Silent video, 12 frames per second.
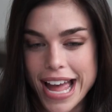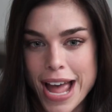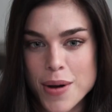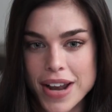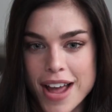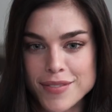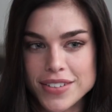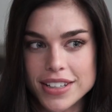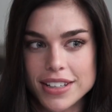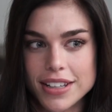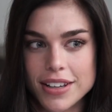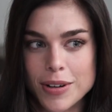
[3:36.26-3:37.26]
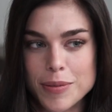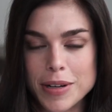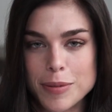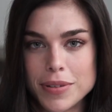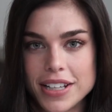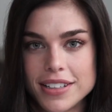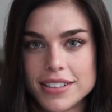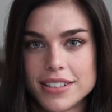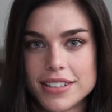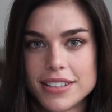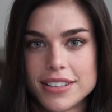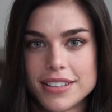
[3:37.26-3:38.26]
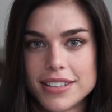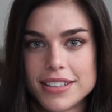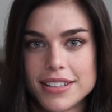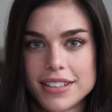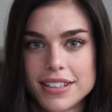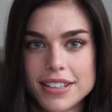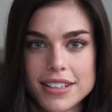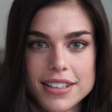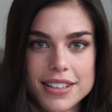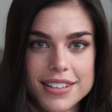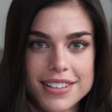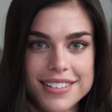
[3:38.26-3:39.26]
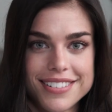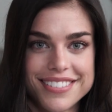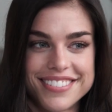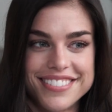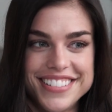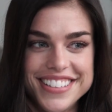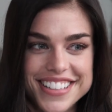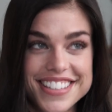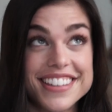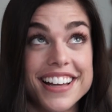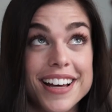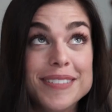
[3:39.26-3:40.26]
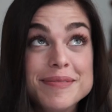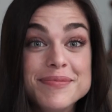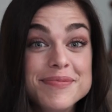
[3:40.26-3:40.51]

I would have to... Oh, airplane. Yeah. Just that.